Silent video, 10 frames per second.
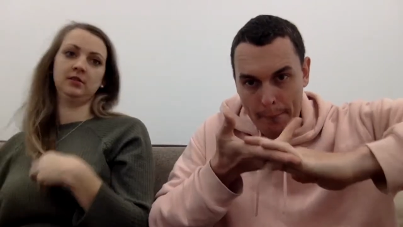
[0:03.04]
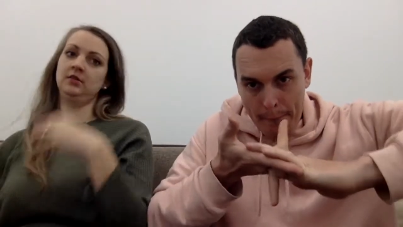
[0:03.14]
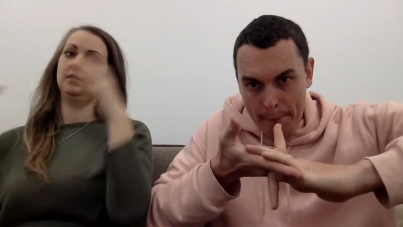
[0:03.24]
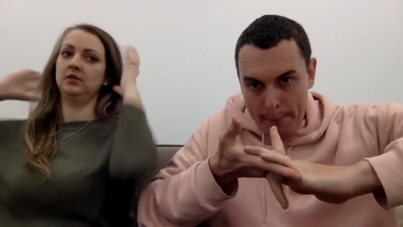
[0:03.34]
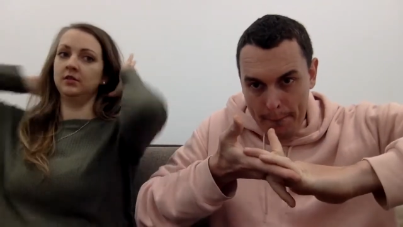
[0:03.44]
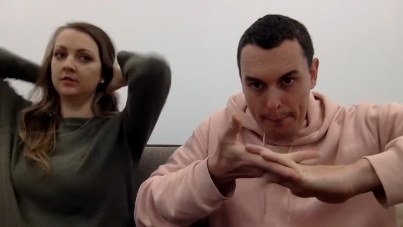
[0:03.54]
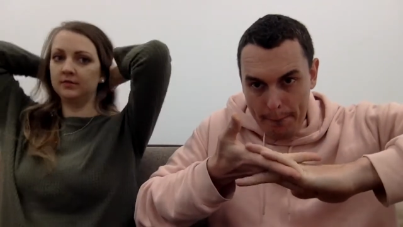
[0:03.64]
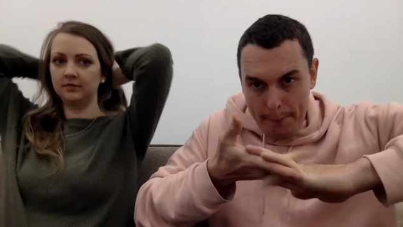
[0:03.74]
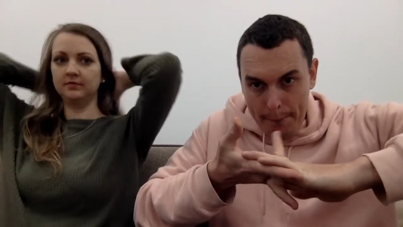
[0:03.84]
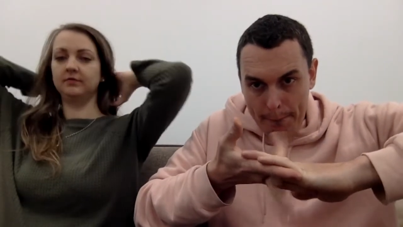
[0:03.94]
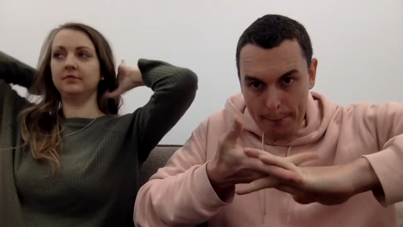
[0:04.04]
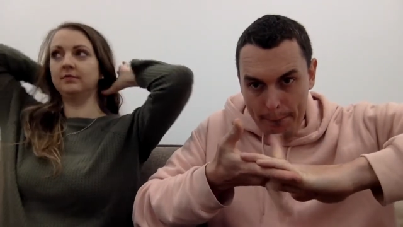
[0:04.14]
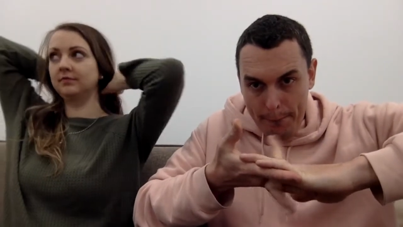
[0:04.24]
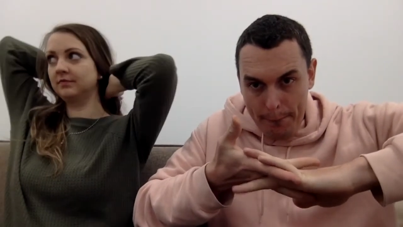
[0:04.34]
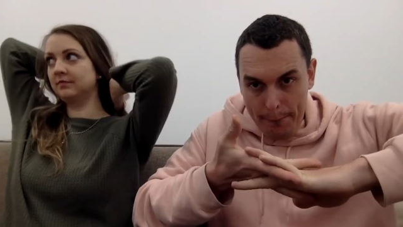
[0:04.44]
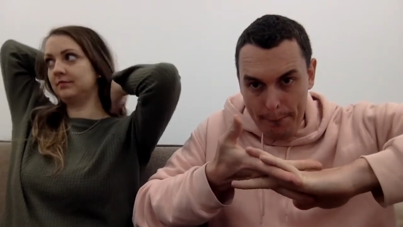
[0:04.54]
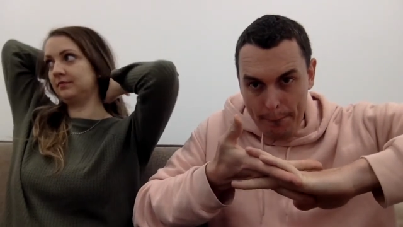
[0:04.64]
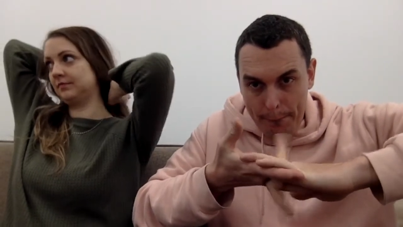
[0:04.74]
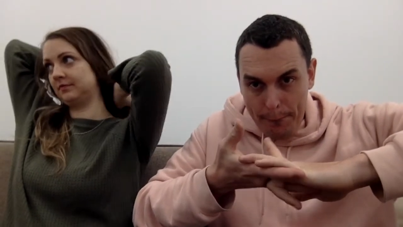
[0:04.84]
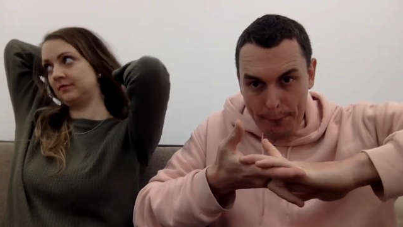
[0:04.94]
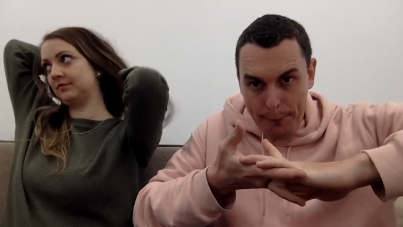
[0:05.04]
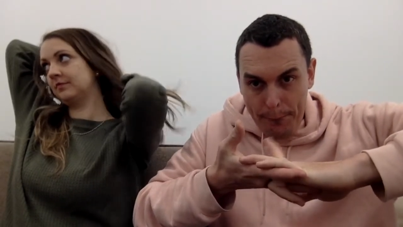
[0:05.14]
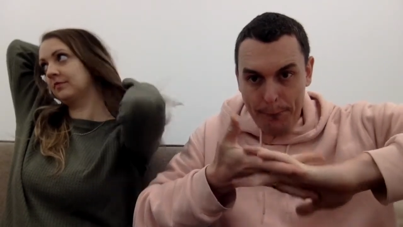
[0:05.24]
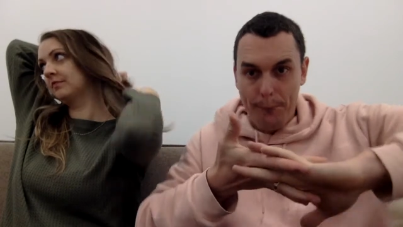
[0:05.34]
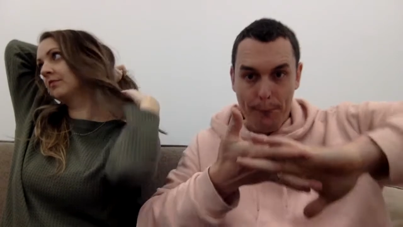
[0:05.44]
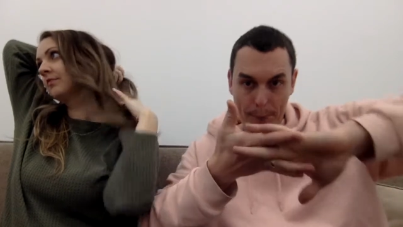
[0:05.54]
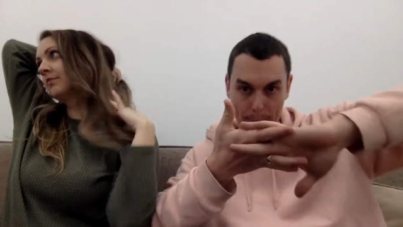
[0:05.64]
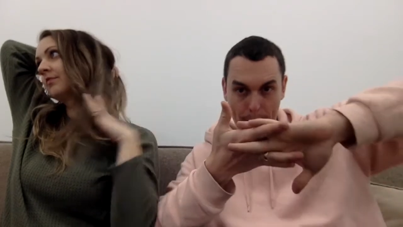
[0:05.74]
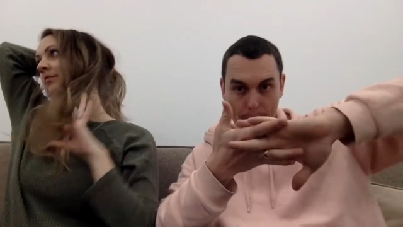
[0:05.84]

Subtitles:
No one is speaking in this clip.